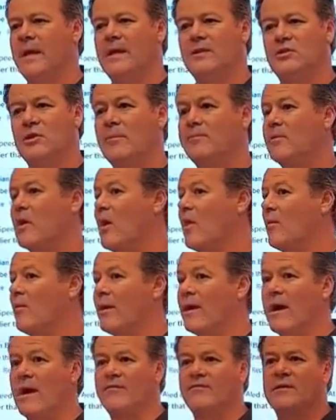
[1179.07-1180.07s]
jumped all
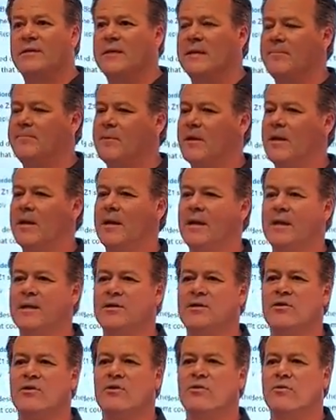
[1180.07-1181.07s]
the way off the deep end
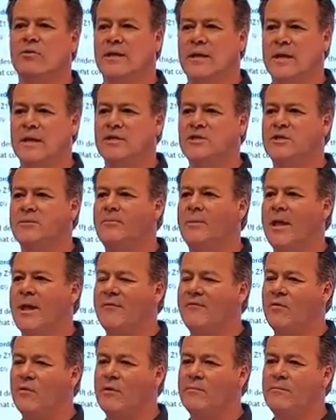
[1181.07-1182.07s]
into the engine
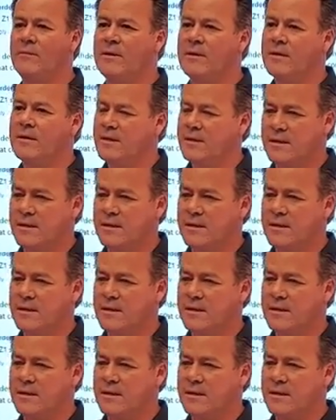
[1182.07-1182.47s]
platform.